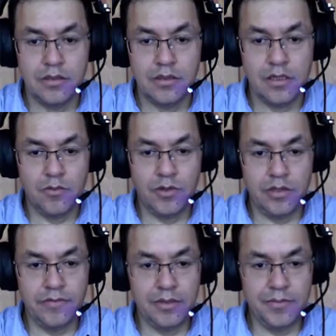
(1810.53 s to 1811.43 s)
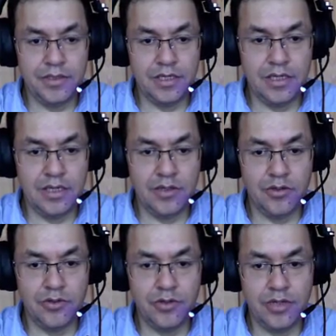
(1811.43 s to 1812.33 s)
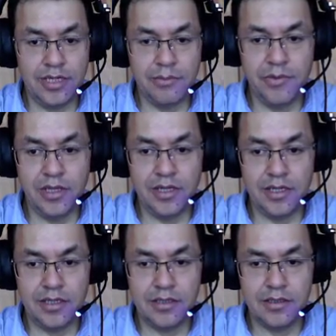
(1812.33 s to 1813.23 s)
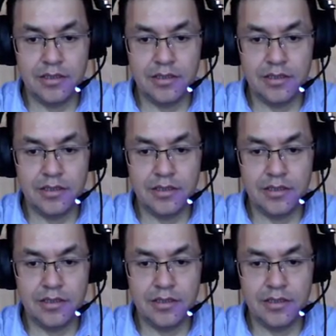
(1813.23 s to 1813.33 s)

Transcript: And one of them is Your Unique Ability.